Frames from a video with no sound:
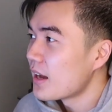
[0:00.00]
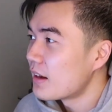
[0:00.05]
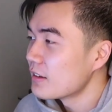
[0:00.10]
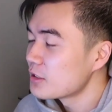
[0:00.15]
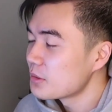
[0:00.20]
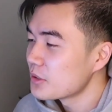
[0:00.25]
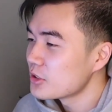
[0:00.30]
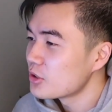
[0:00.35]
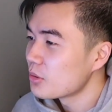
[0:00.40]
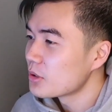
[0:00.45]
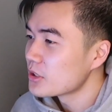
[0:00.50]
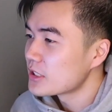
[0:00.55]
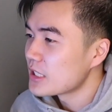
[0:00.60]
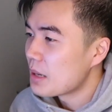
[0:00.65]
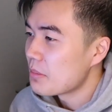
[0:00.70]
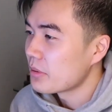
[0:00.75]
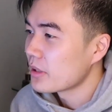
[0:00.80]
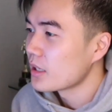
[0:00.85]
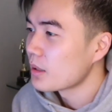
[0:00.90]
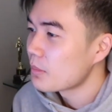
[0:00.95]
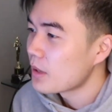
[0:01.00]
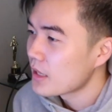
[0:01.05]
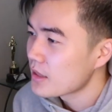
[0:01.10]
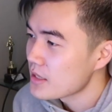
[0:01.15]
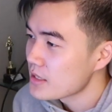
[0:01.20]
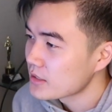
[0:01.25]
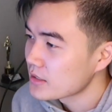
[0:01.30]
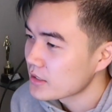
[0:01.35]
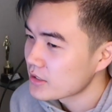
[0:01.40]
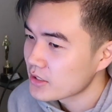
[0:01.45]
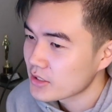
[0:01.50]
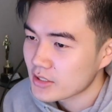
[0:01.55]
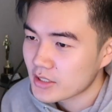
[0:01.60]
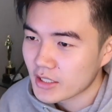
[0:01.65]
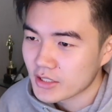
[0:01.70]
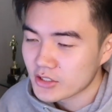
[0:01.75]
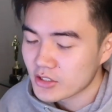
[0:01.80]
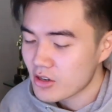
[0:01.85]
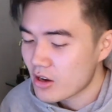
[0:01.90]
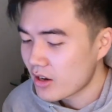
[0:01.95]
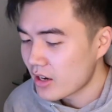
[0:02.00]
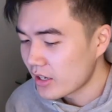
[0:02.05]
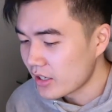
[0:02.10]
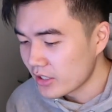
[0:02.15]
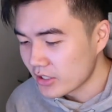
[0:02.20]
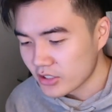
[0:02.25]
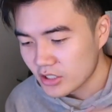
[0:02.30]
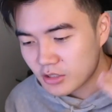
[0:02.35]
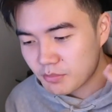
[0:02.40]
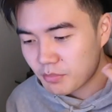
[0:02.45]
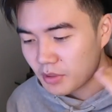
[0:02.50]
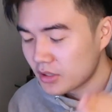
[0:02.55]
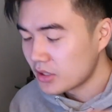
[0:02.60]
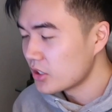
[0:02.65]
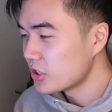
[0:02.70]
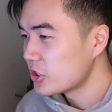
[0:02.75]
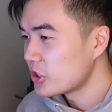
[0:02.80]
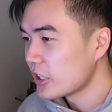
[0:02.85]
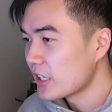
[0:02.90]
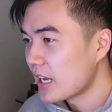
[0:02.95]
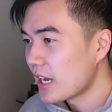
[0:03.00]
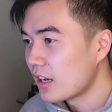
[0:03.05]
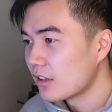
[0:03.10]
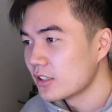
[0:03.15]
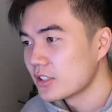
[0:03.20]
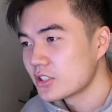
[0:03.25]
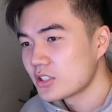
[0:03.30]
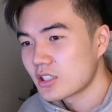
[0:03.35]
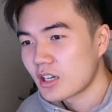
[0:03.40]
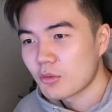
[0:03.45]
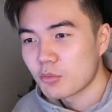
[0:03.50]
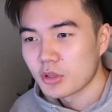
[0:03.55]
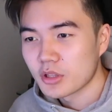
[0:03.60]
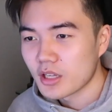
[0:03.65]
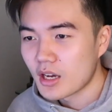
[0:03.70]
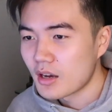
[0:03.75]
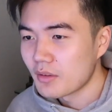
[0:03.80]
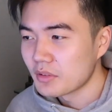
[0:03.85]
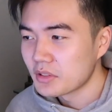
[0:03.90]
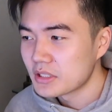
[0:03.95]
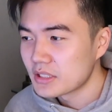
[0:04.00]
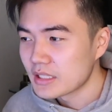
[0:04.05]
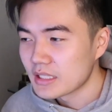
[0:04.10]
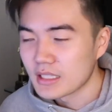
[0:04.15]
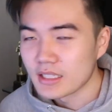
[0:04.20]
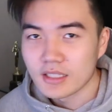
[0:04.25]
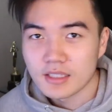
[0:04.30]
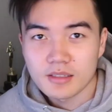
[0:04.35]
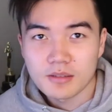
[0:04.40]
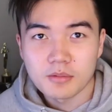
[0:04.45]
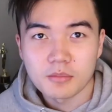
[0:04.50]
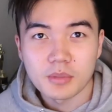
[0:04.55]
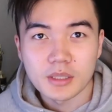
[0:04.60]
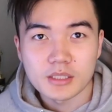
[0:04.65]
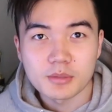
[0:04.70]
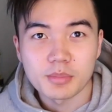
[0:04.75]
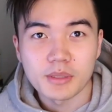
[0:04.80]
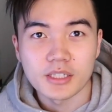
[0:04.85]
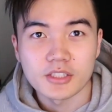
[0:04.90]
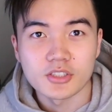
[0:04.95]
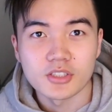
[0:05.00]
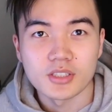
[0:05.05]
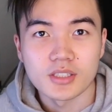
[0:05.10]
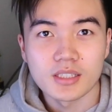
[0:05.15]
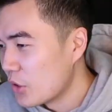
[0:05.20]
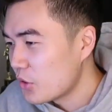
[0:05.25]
I spent too much time thinking about this. Let's just get started. I need to just put this shit out. Let's start with obviously Best Picture.